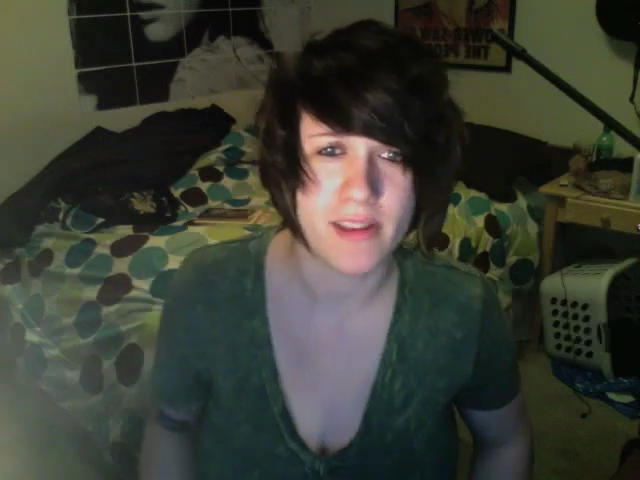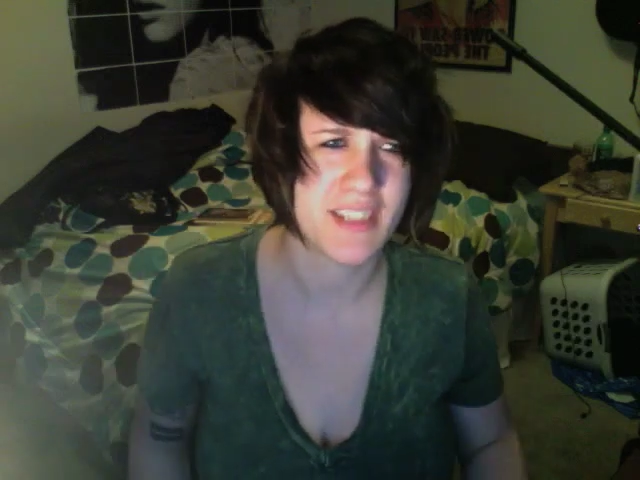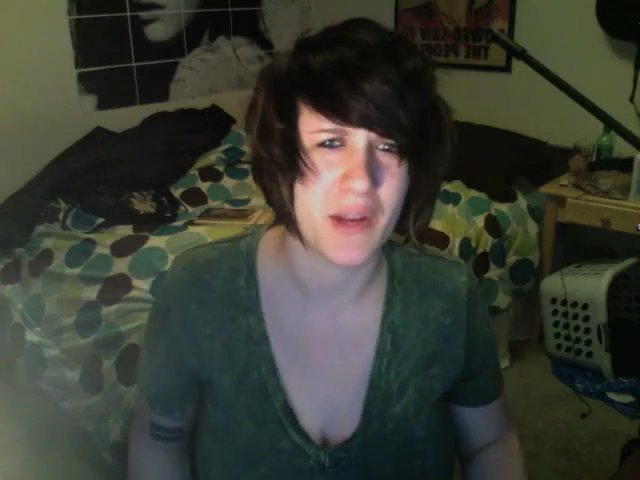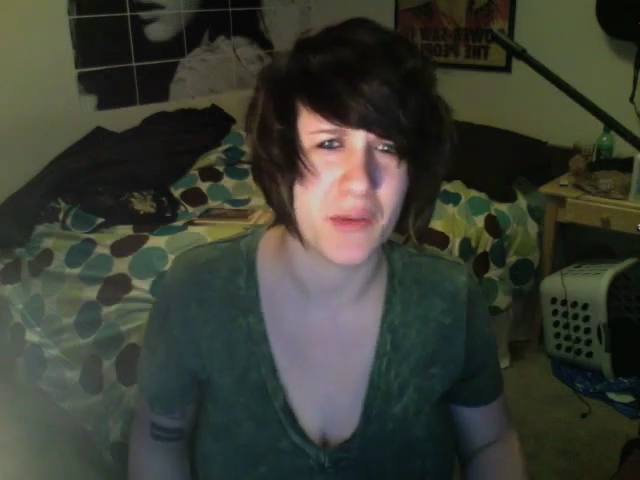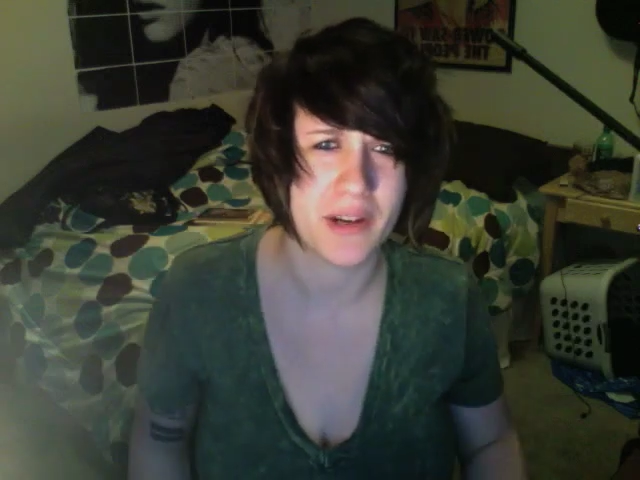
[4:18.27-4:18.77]

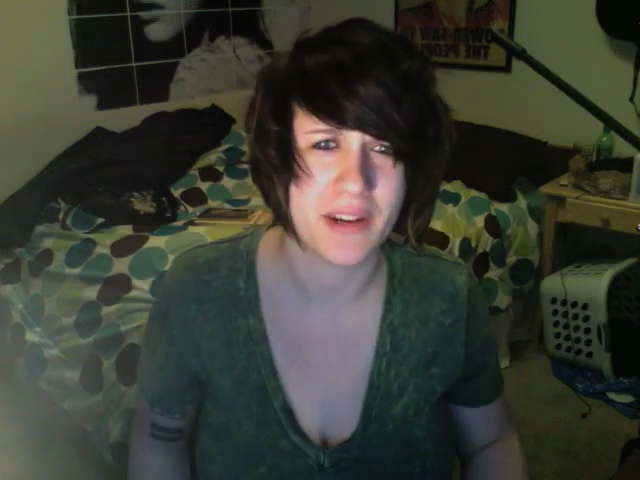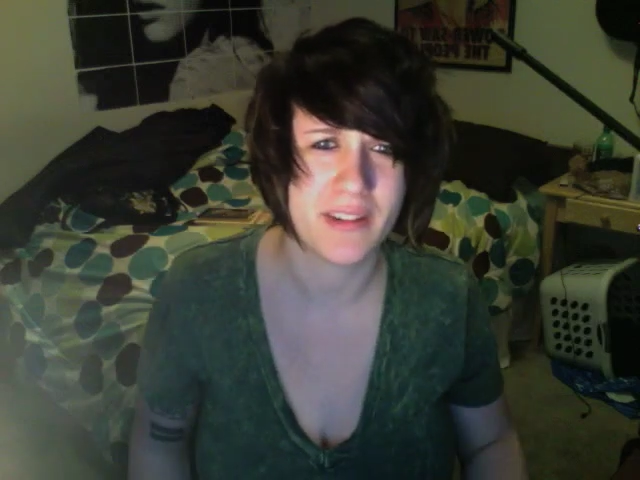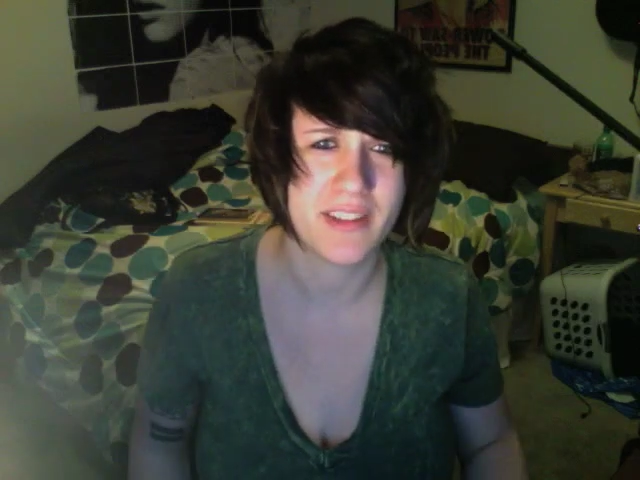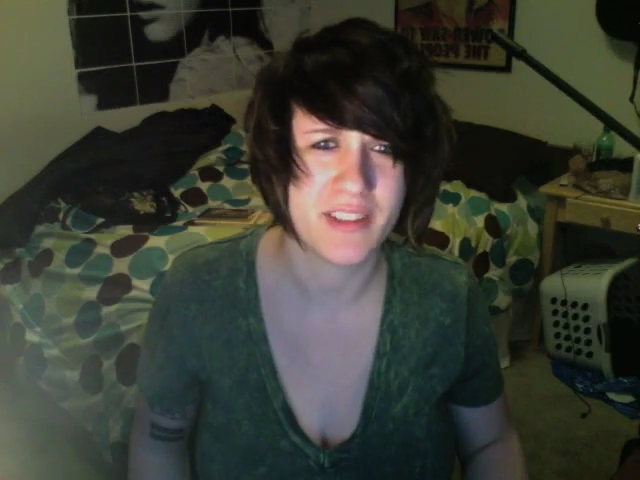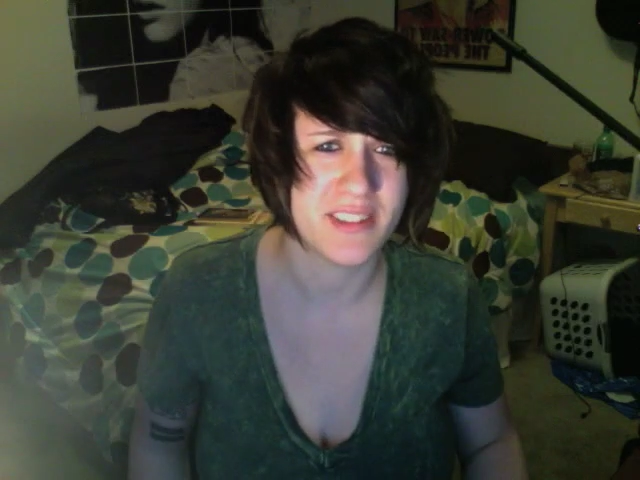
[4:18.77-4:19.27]
Kind of weird,
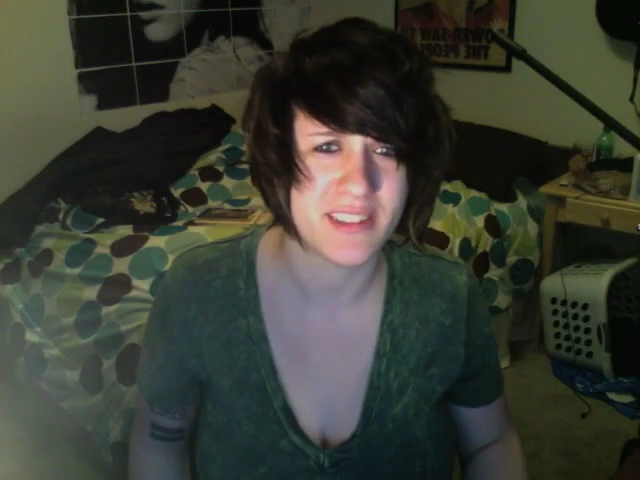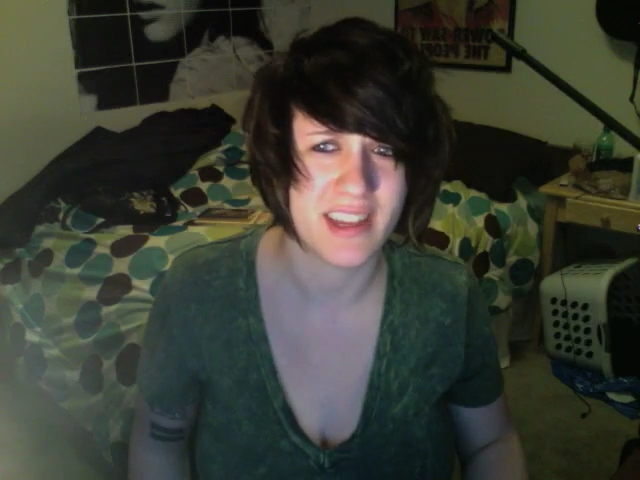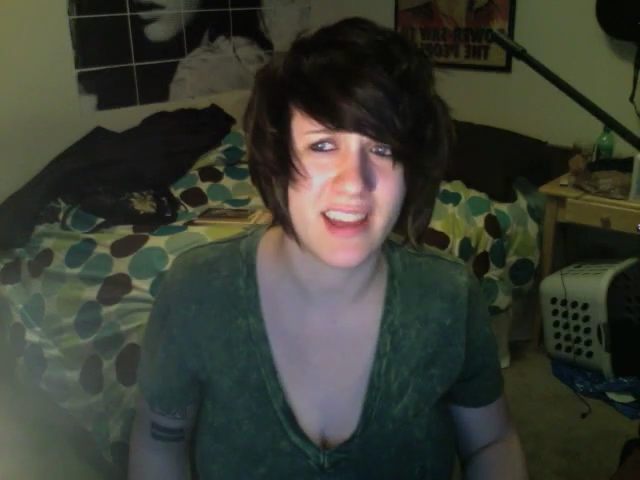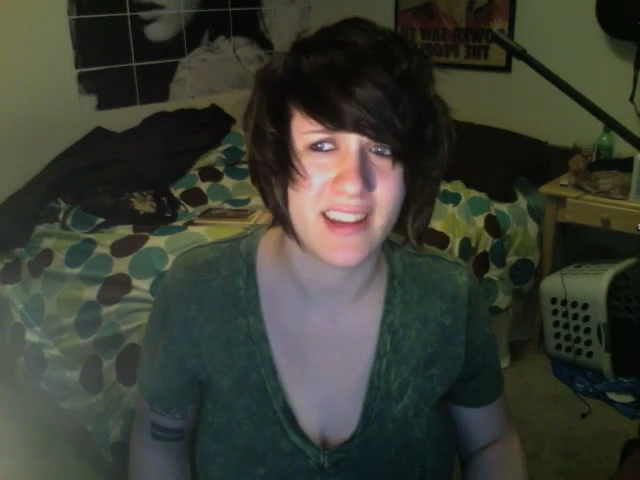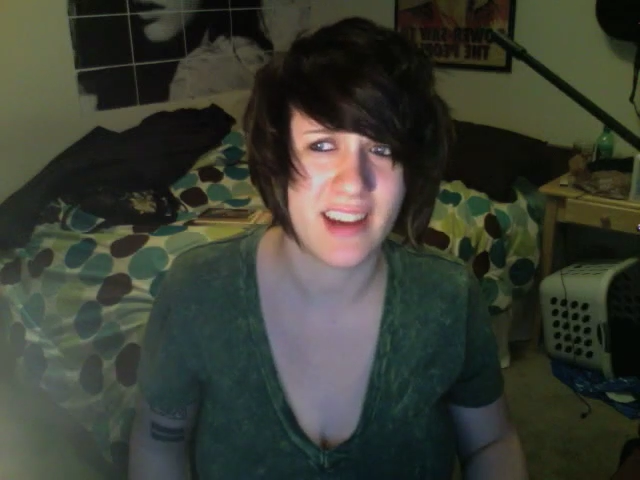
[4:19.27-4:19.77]
because she's
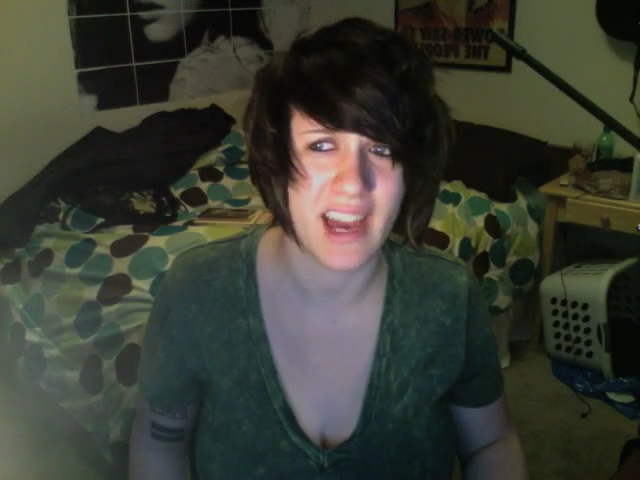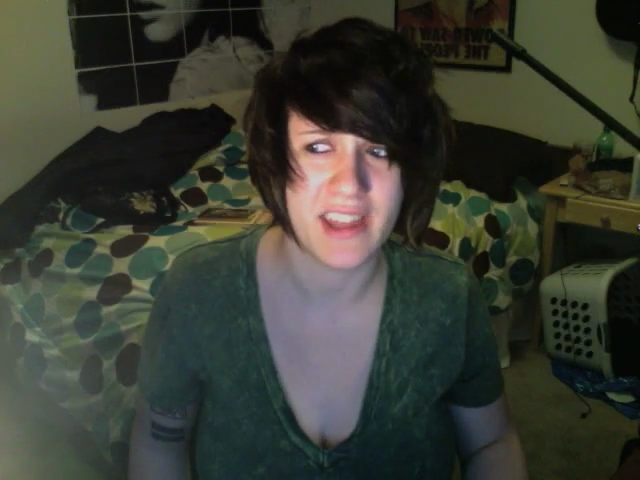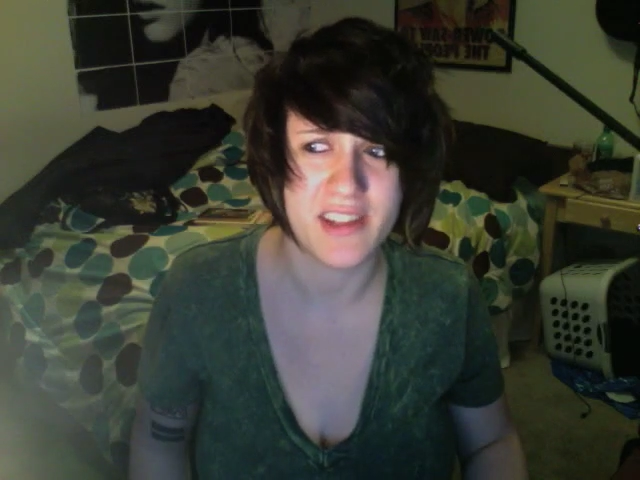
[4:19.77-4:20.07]
like, I think